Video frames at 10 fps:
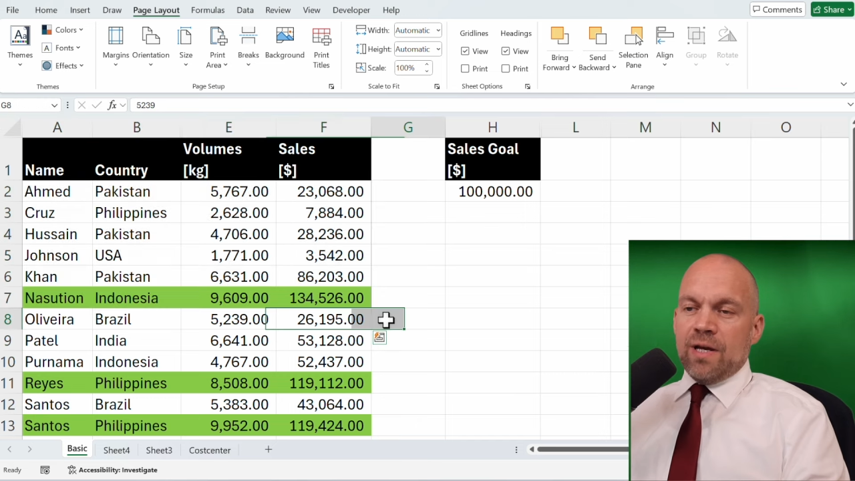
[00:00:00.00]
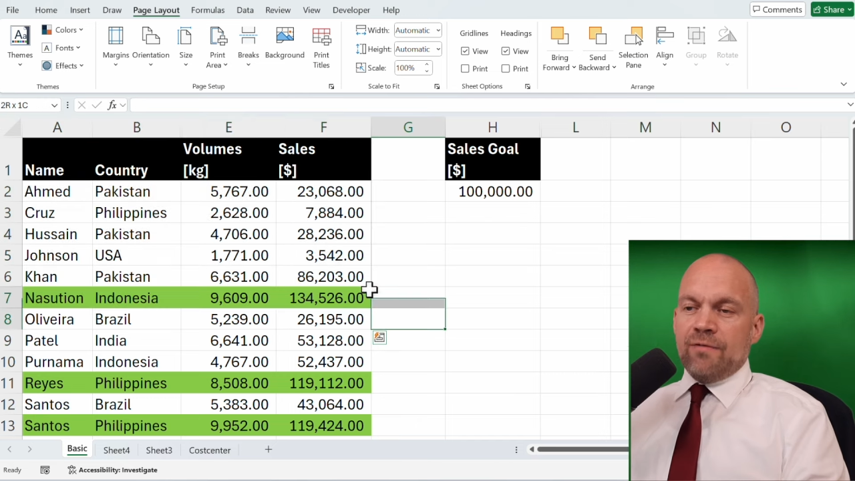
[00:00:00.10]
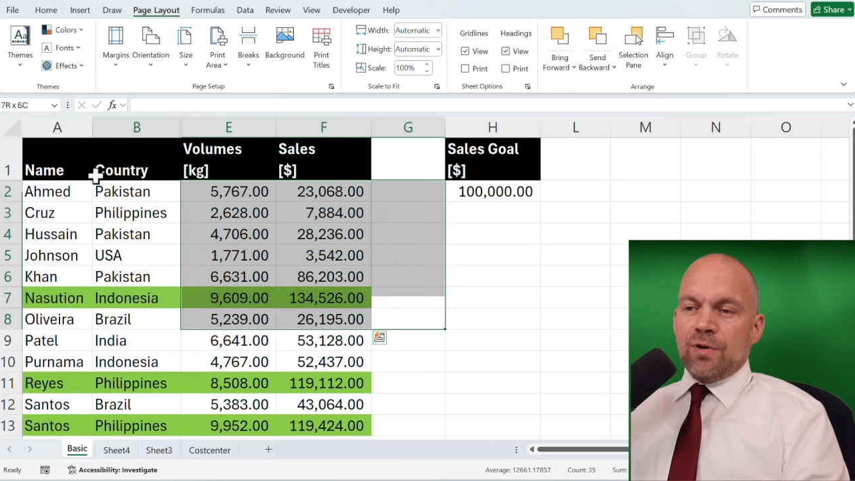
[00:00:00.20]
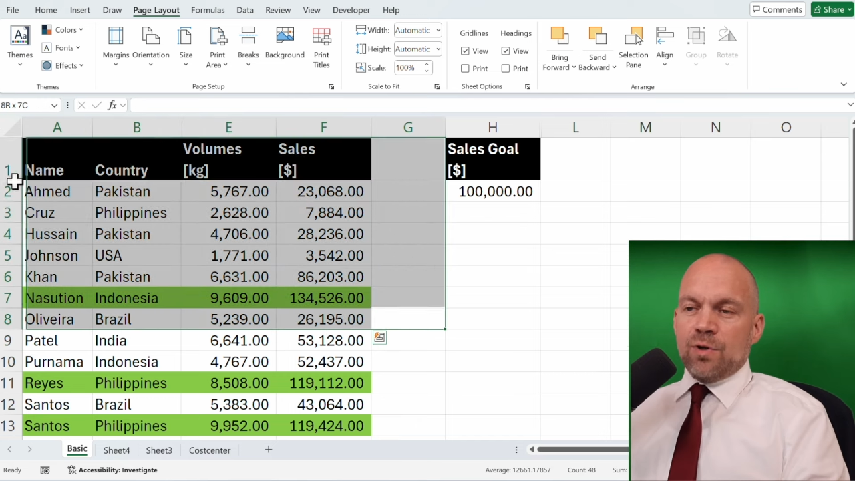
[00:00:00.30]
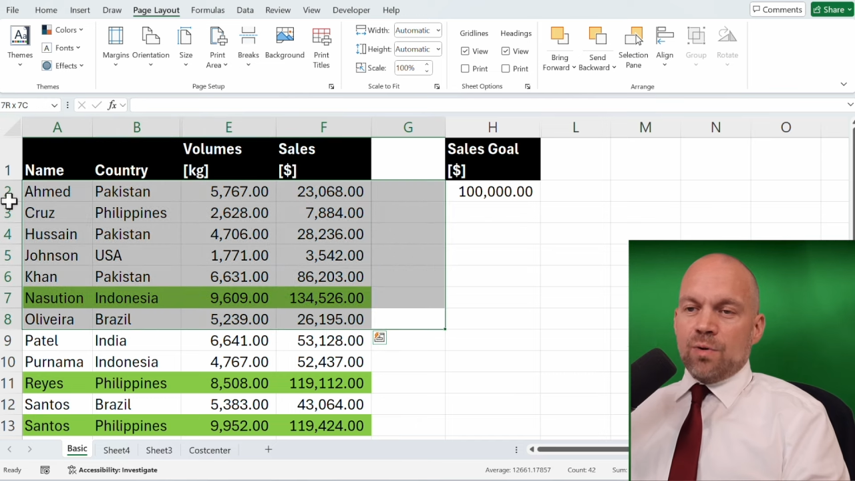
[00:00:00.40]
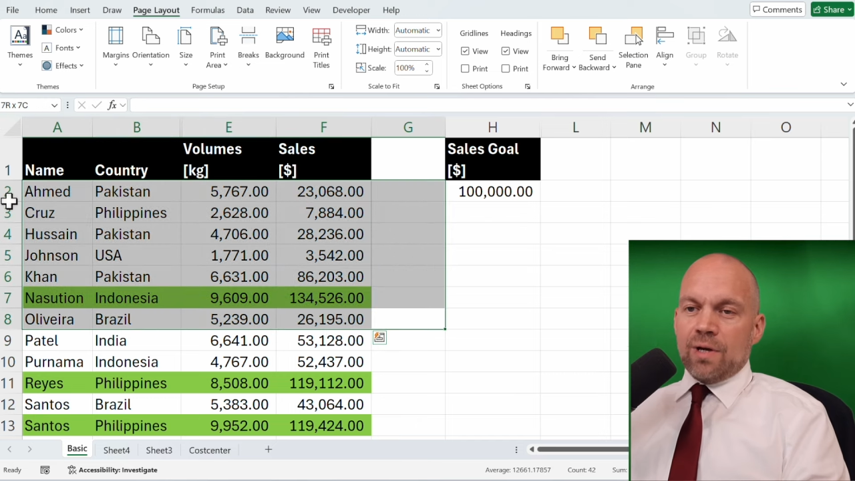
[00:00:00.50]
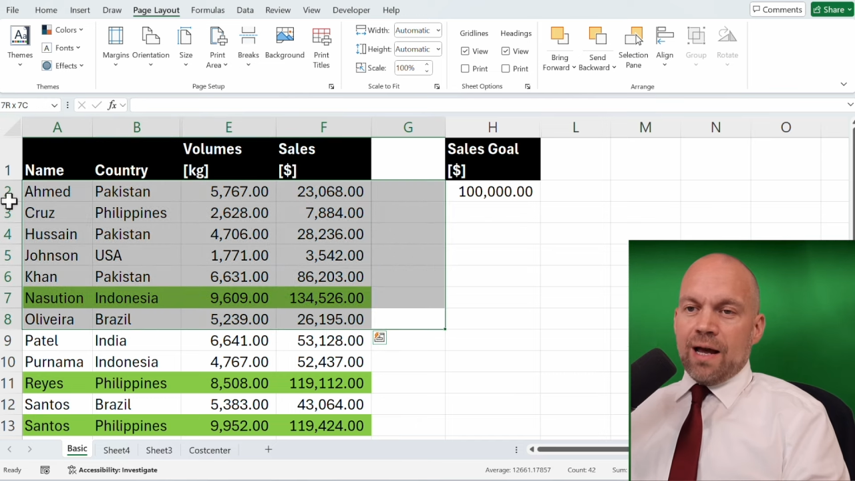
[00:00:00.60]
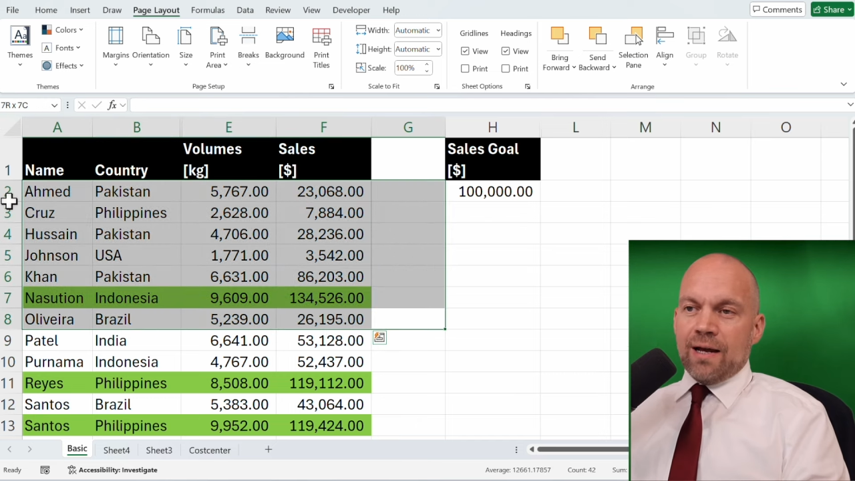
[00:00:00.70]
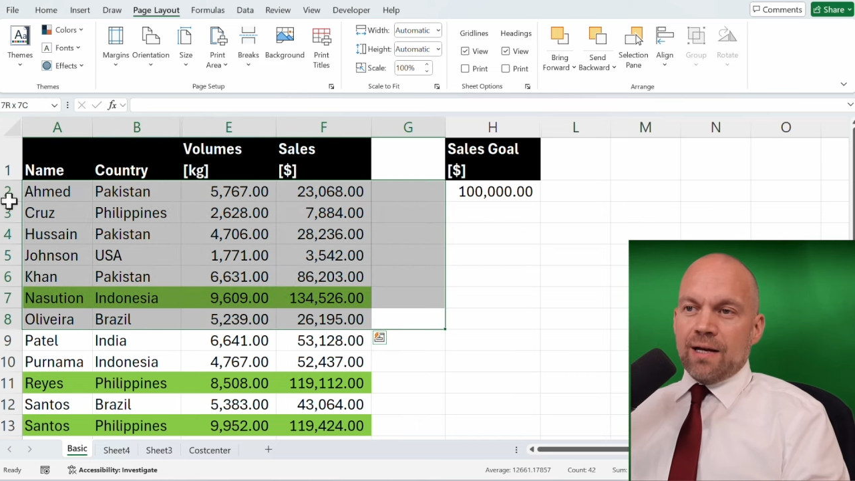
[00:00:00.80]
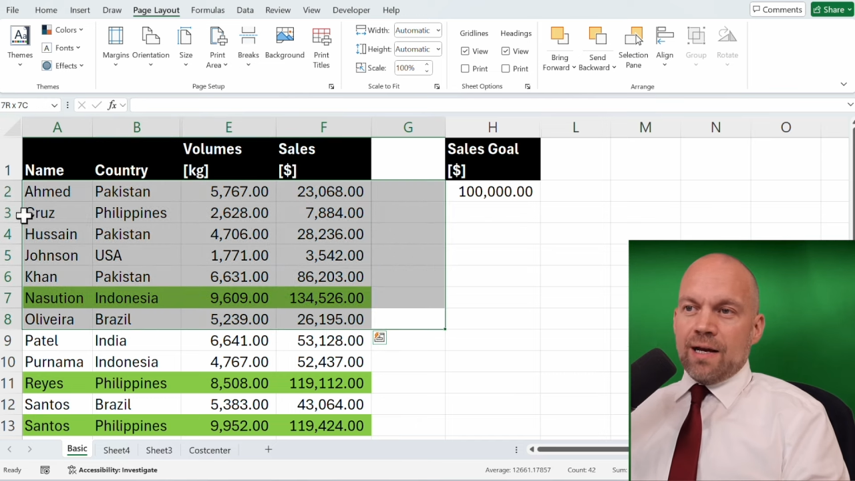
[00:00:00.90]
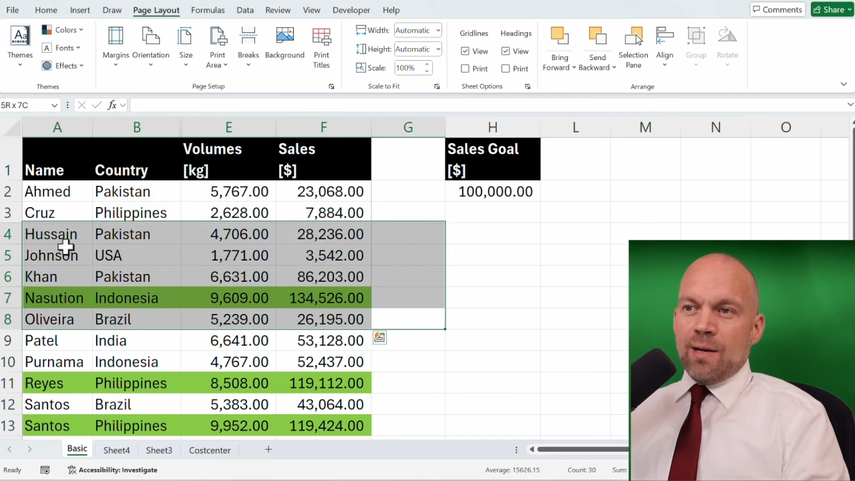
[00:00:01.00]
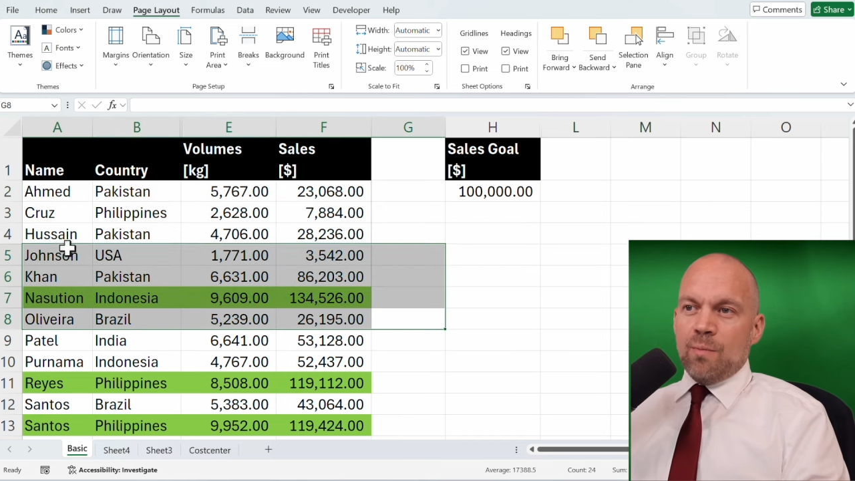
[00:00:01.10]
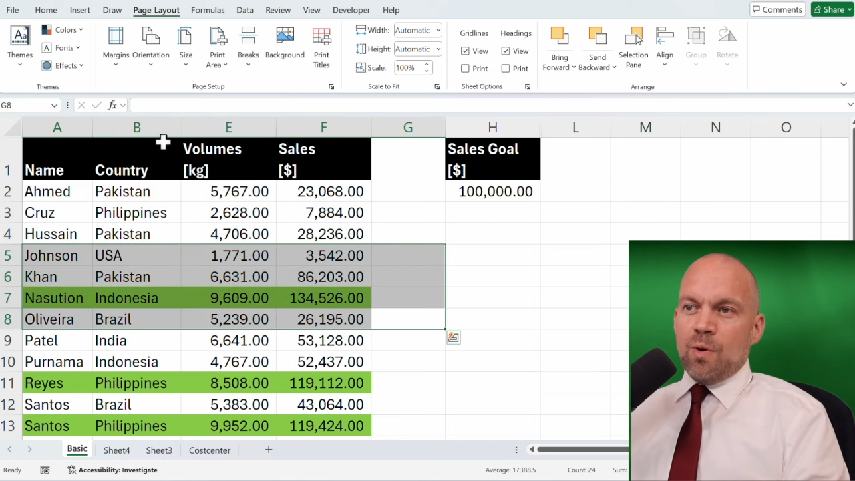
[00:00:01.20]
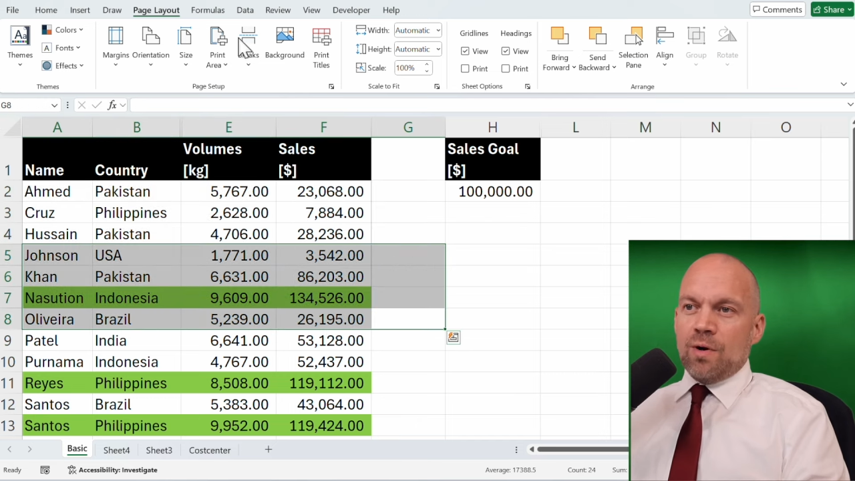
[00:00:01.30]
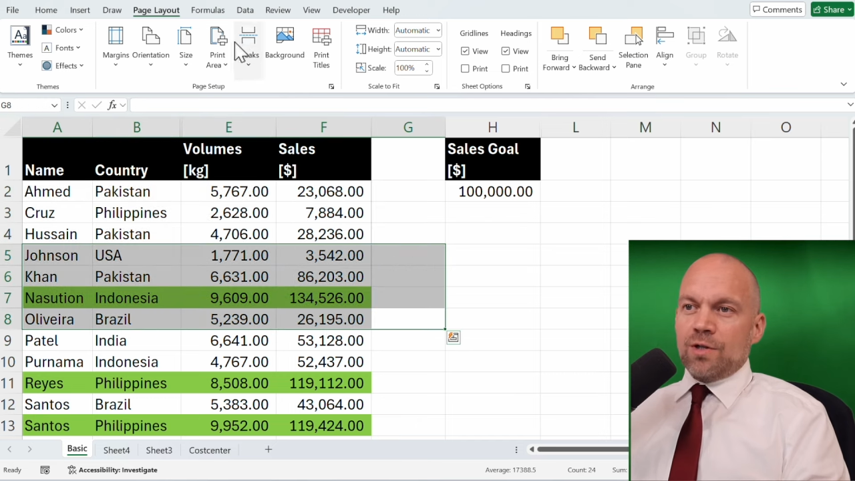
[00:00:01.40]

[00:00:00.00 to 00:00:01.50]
If you don't like it anymore,